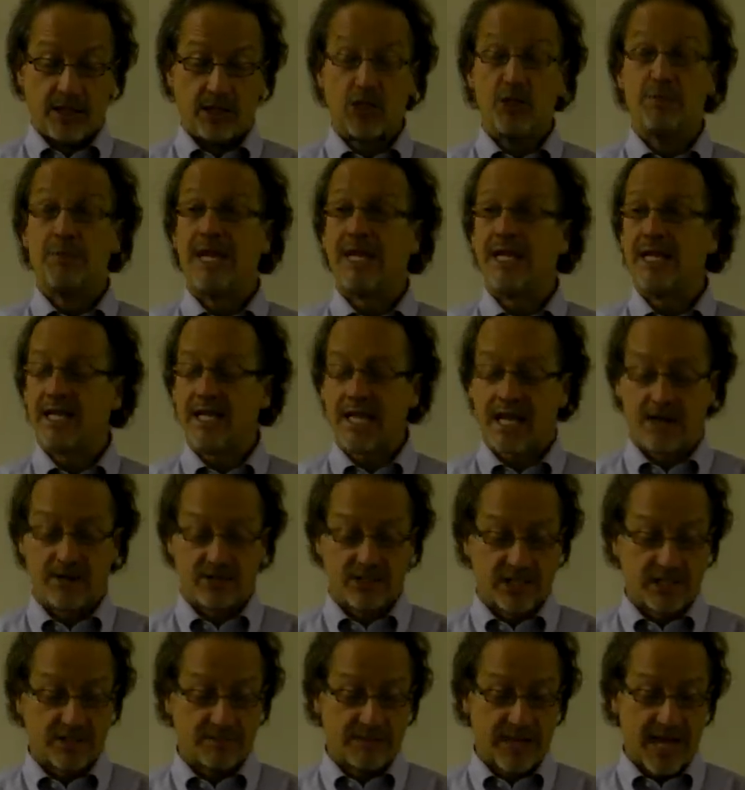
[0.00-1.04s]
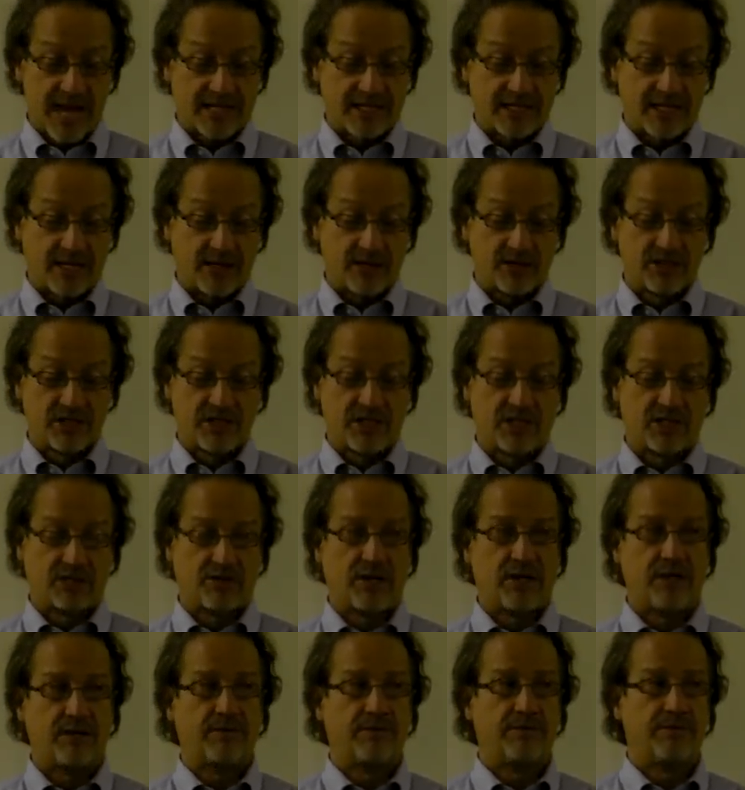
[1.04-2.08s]
you may need calcium lactate or
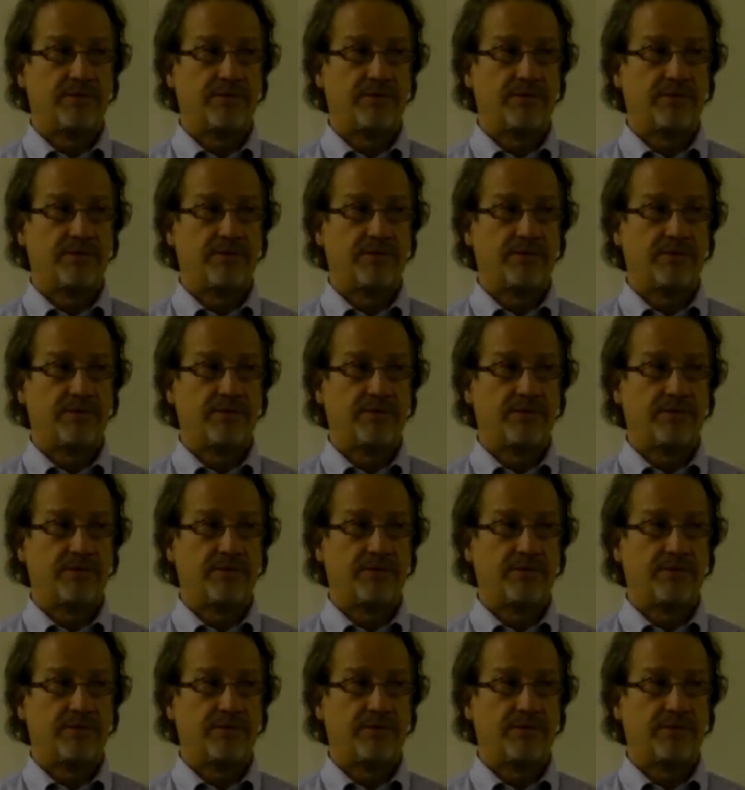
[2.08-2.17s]
citrate.